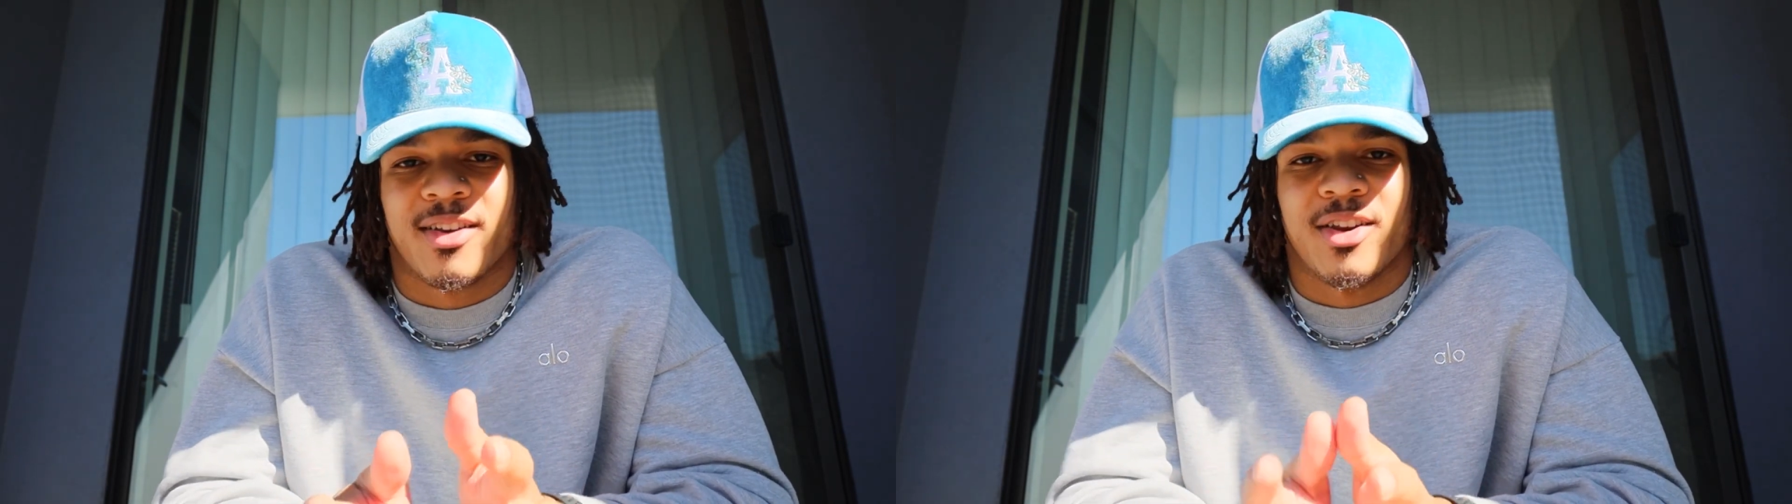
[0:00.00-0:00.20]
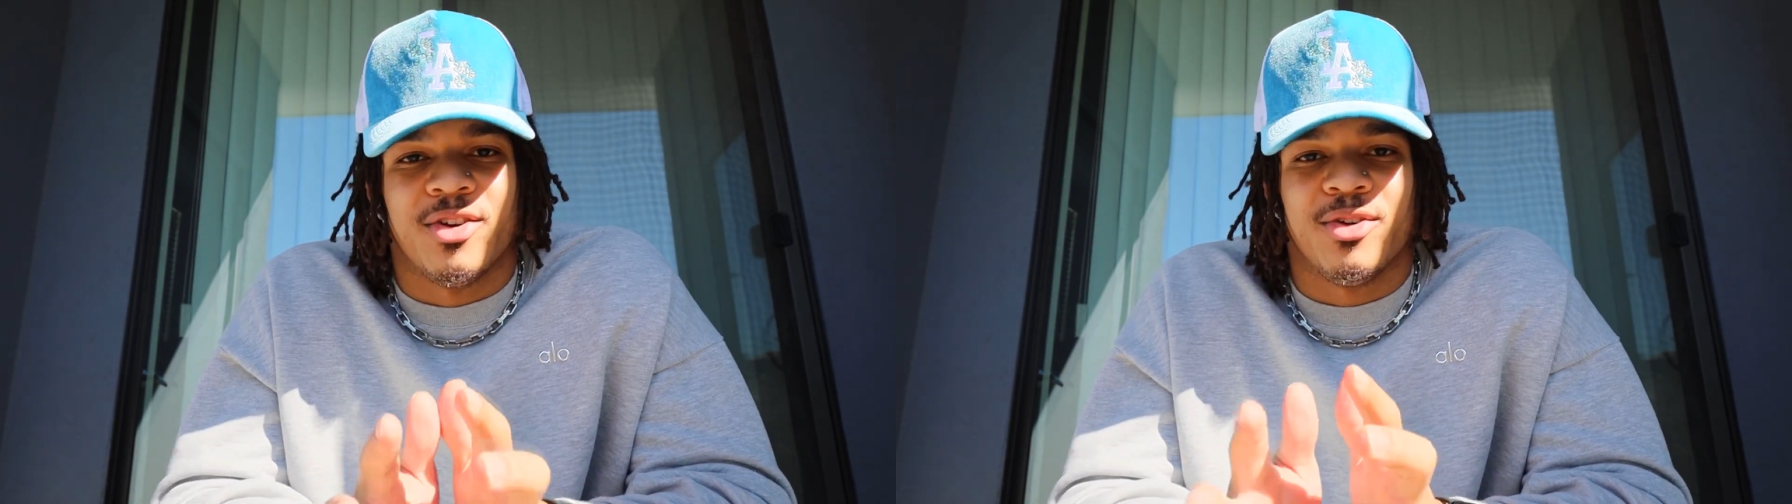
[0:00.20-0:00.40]

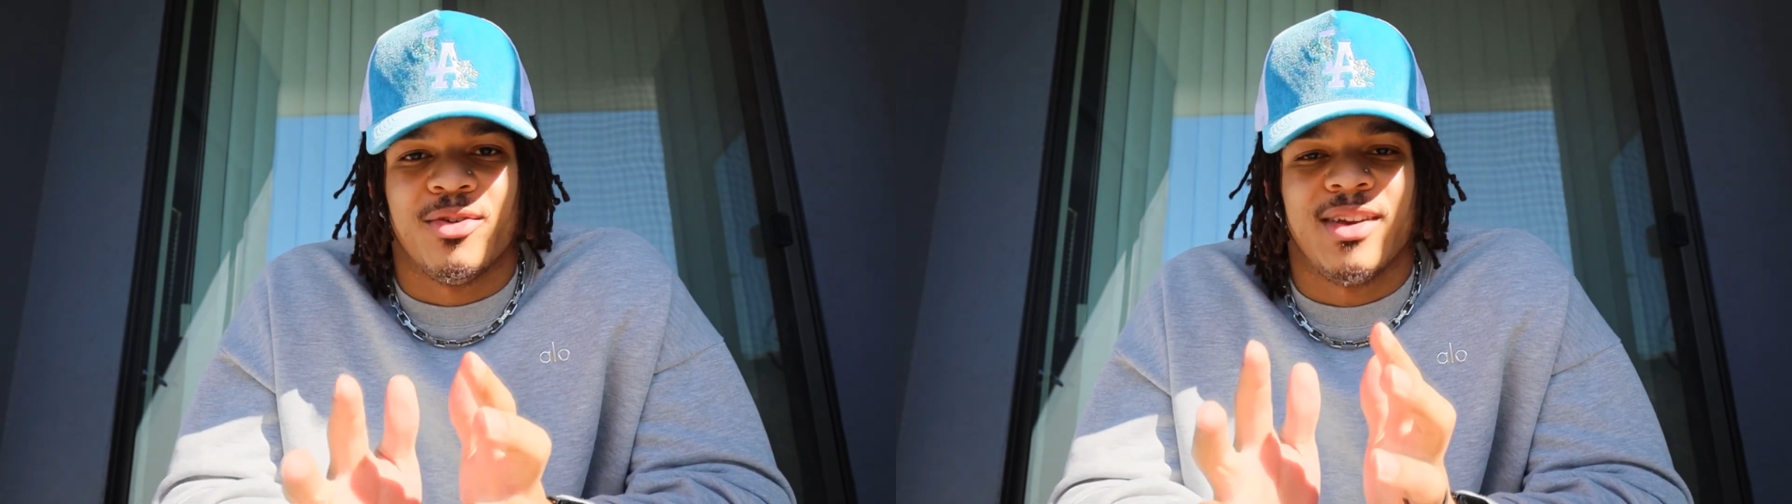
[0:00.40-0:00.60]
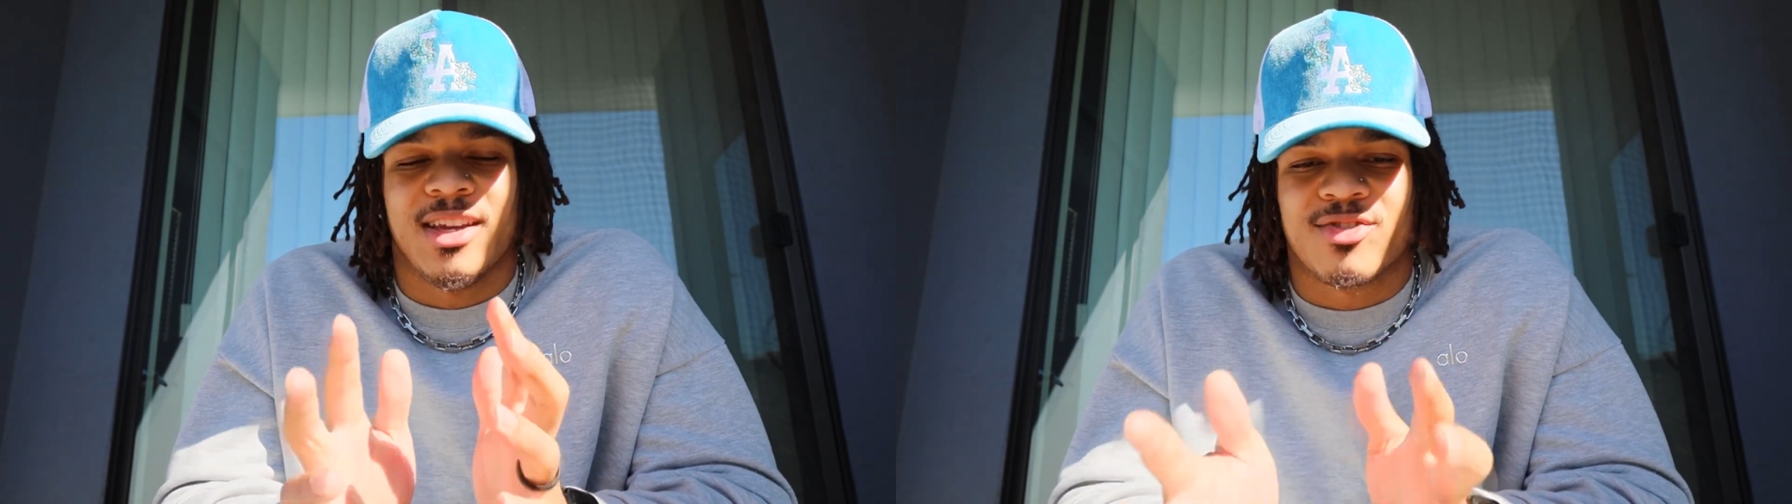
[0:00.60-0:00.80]
The
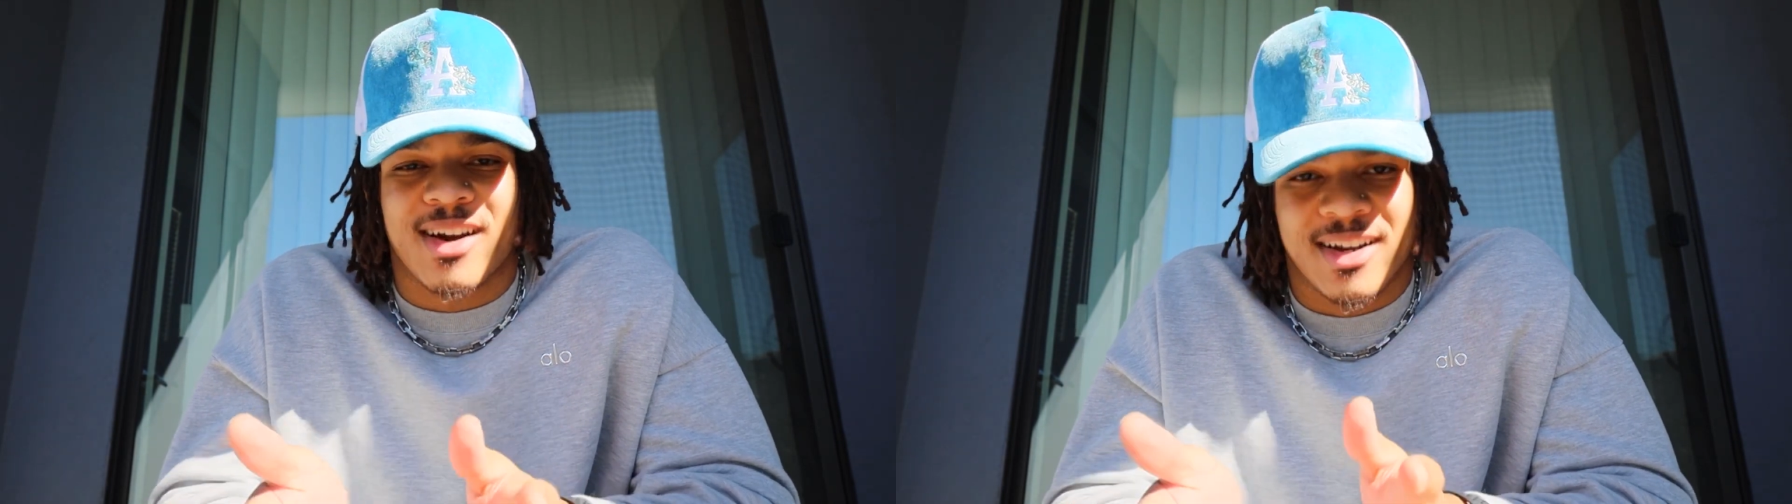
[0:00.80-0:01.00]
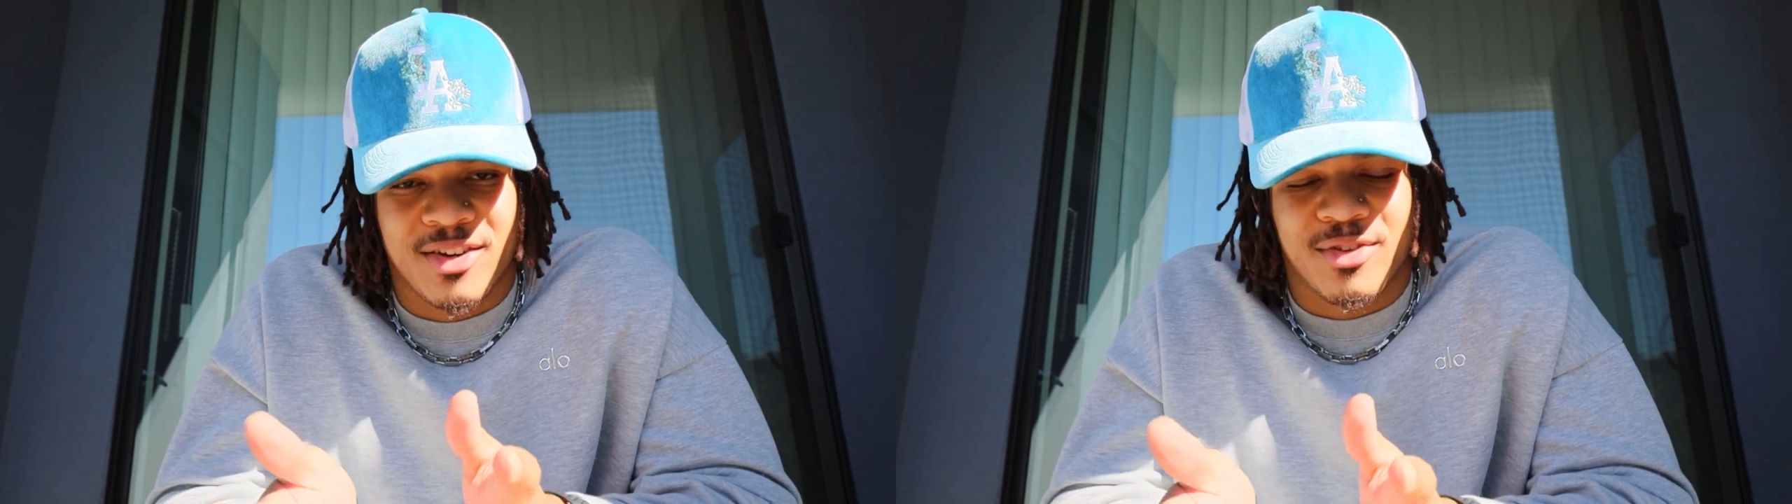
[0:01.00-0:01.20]
dude, he
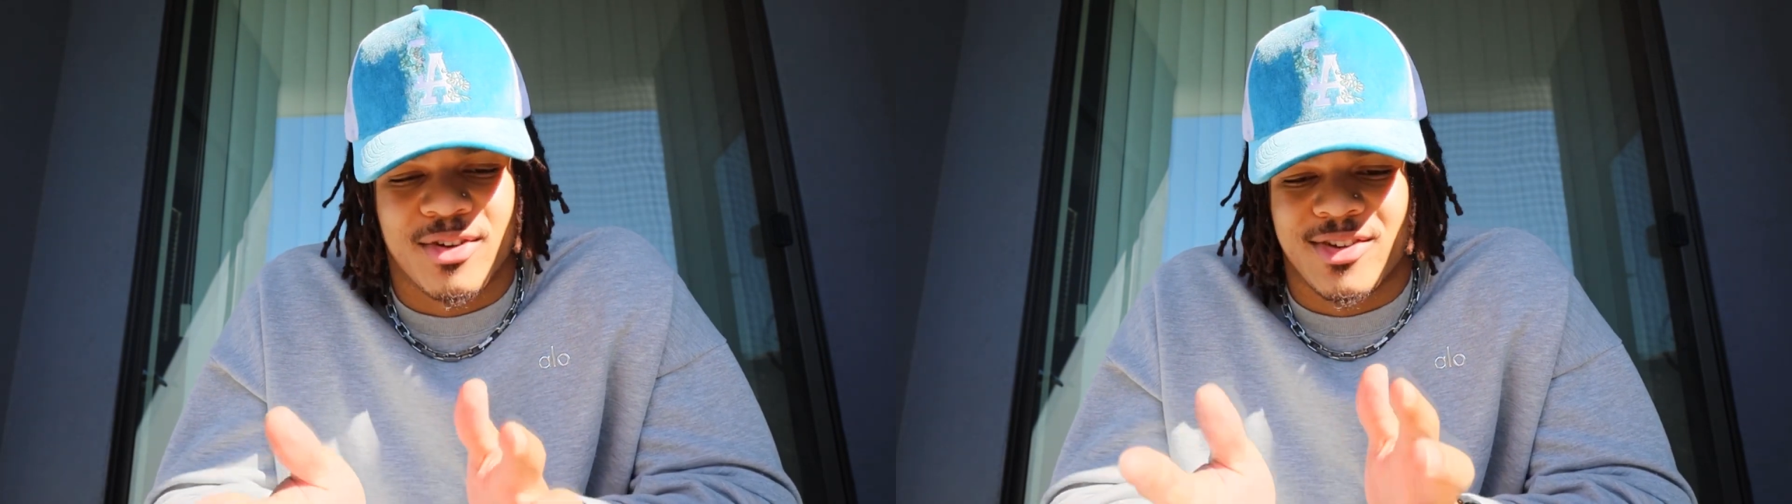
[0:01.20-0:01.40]
tried to do